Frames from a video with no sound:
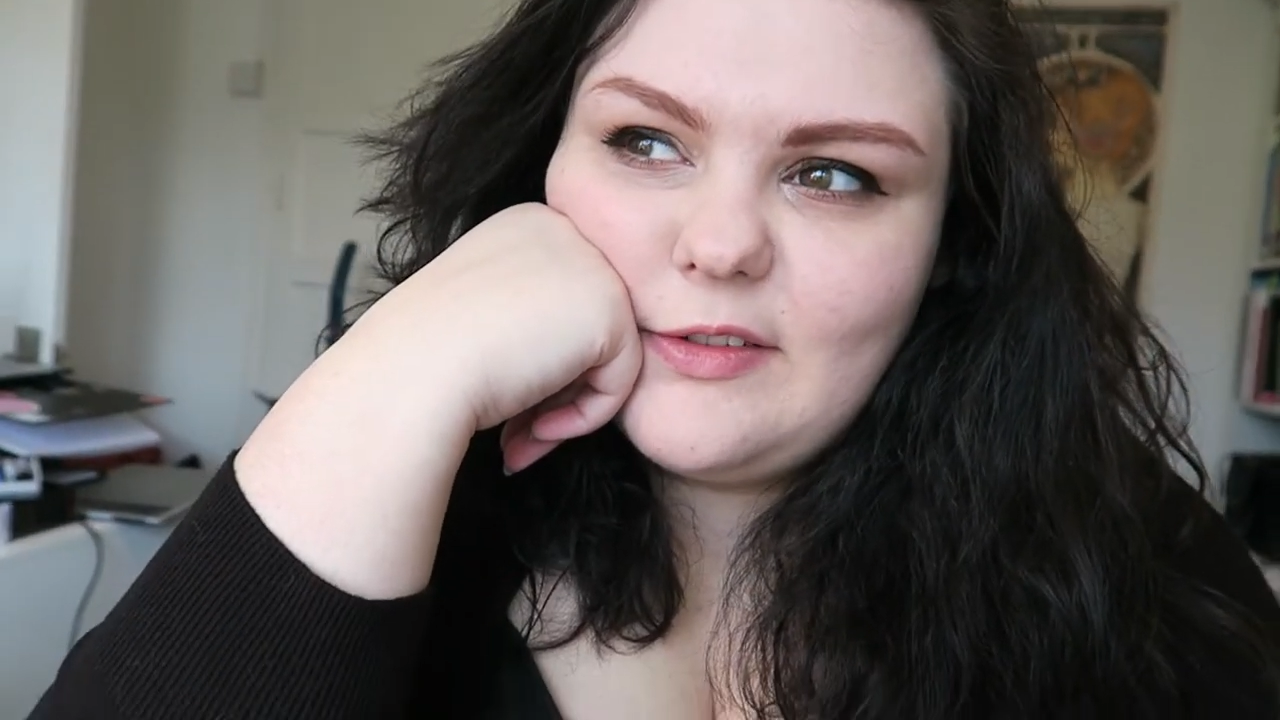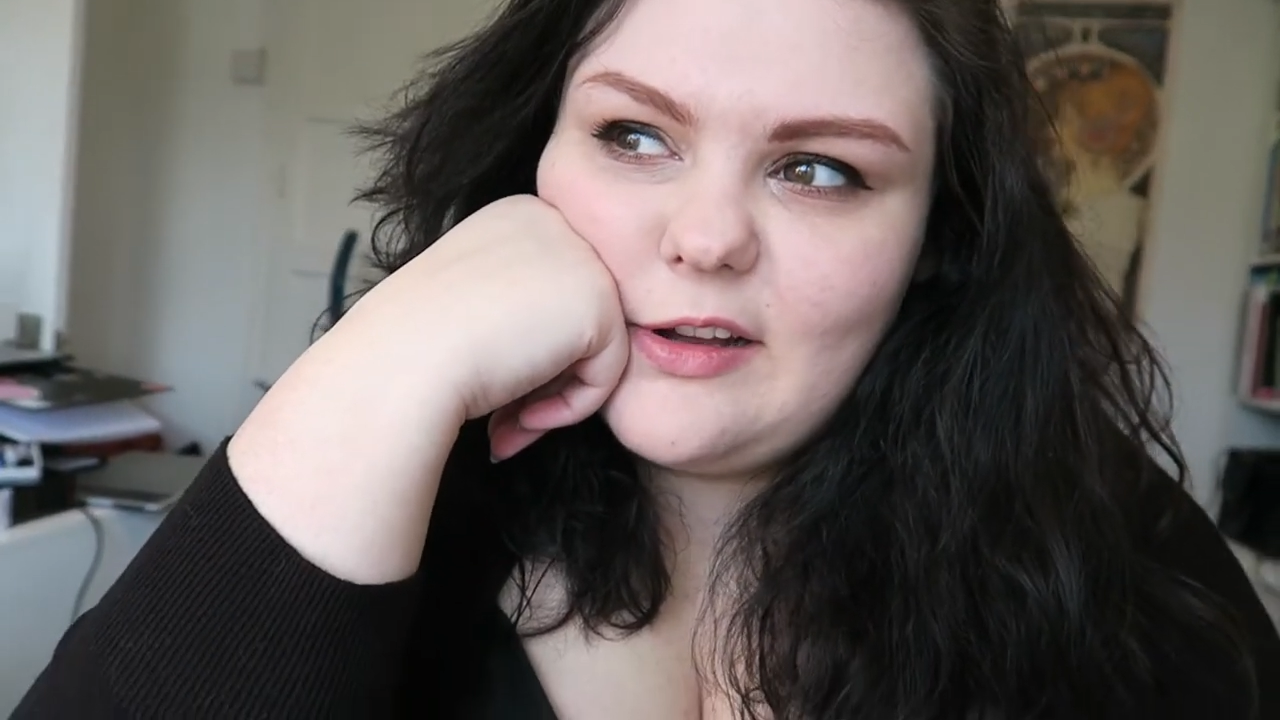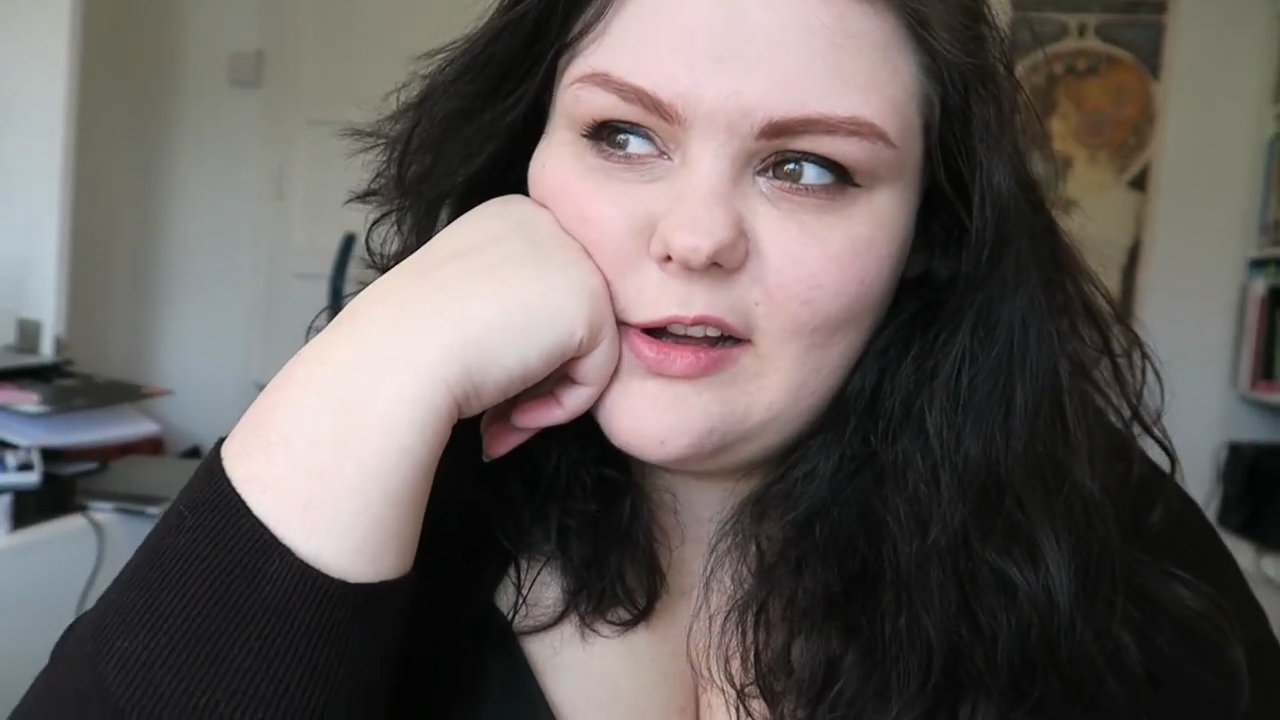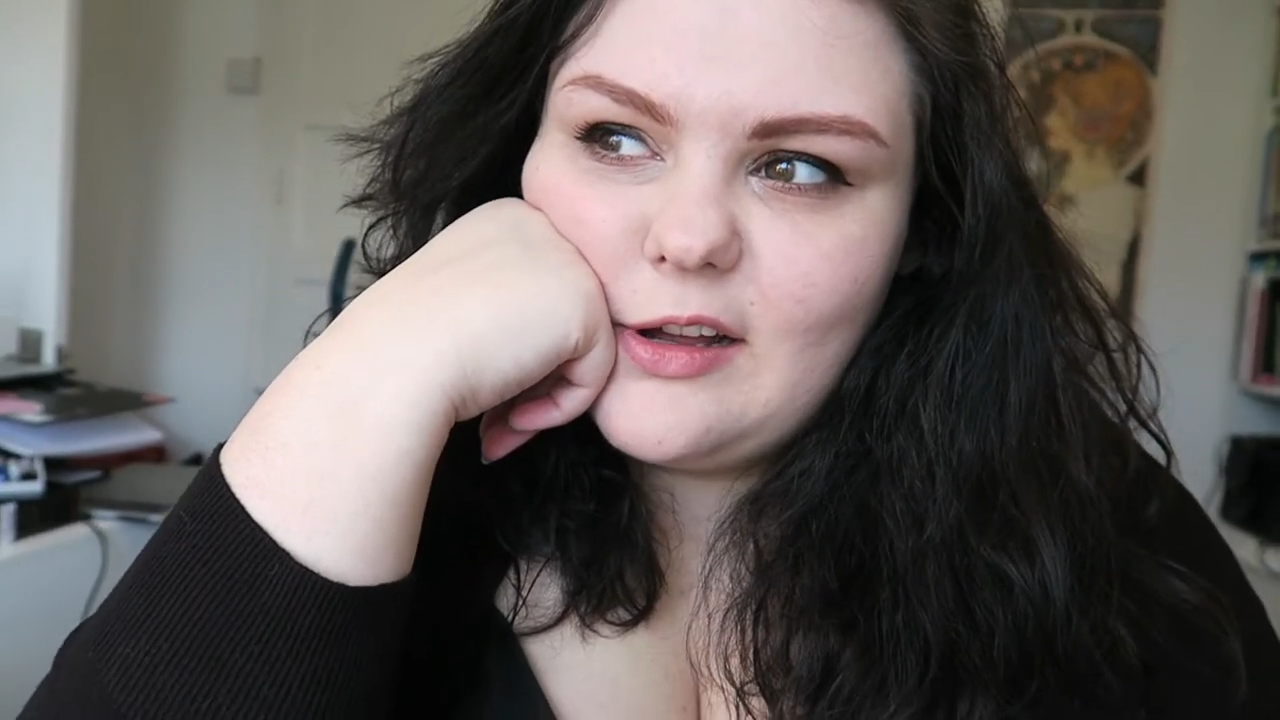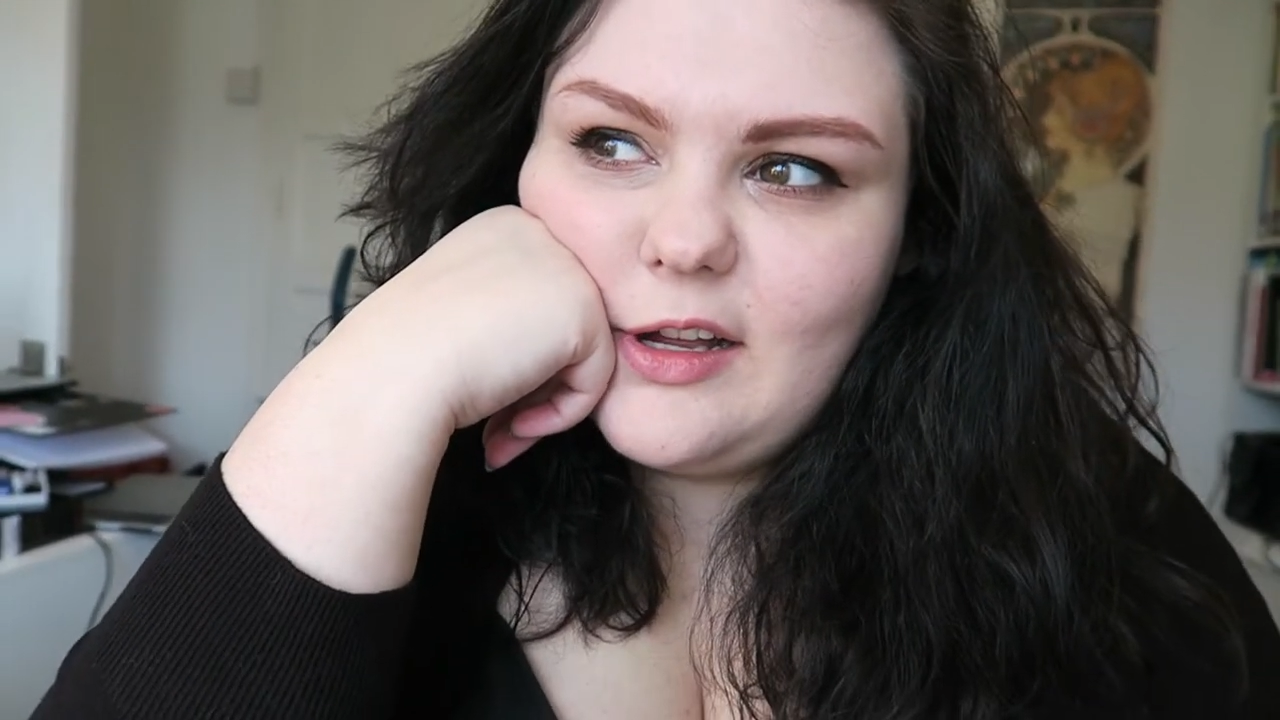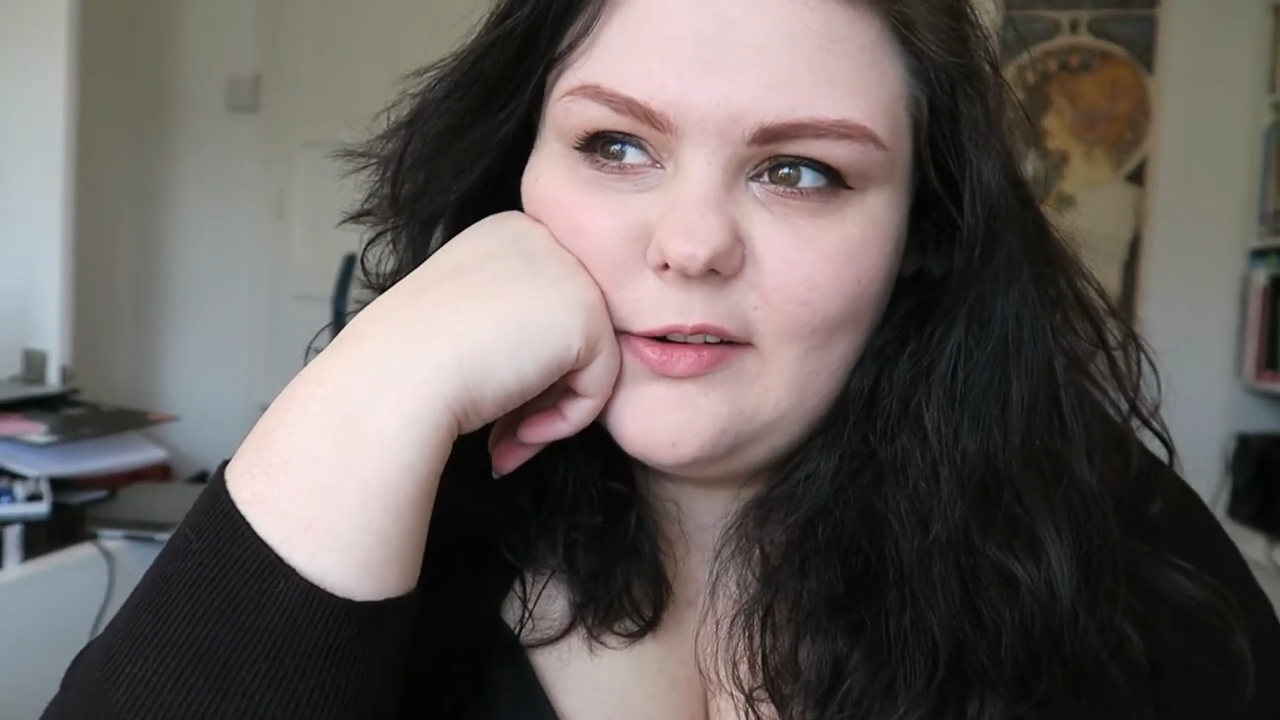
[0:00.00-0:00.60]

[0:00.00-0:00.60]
vlog.